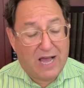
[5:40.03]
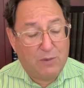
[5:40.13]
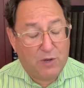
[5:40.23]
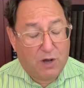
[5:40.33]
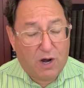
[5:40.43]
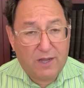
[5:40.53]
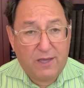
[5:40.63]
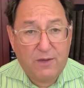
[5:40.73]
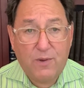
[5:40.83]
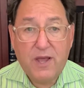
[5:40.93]
I would
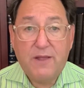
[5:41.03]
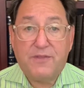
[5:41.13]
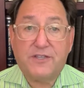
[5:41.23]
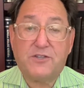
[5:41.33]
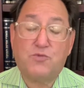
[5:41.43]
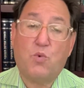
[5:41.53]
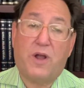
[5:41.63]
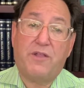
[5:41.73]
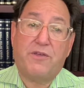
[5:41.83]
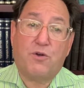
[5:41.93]
argue this is
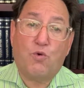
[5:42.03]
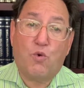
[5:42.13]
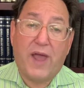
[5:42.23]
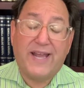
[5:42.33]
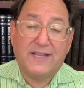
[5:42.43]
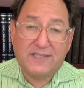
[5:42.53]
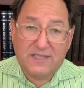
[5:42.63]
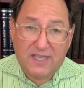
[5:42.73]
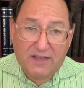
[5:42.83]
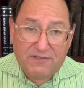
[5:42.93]
one of the
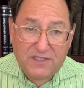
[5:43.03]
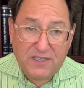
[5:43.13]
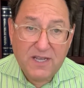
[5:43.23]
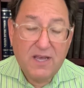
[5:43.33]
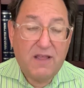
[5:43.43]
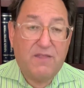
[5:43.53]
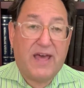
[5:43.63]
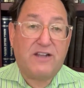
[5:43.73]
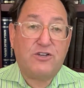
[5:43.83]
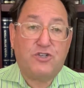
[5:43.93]
greatest gifts
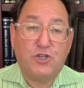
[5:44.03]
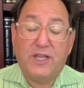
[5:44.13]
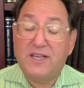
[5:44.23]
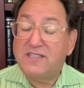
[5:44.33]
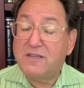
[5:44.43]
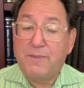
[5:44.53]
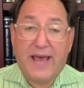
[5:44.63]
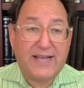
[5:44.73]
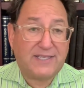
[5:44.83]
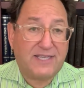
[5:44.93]
that Judaism
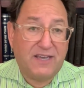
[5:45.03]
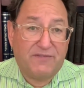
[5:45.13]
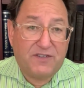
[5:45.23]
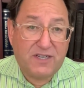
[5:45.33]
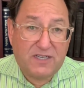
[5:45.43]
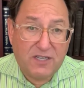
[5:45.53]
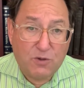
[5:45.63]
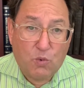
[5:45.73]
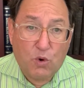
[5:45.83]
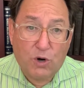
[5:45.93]
has gifted to
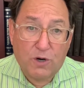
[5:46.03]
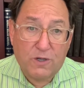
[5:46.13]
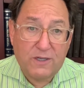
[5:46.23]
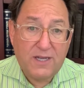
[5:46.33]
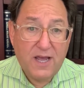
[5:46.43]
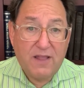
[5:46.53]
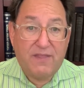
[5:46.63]
the world,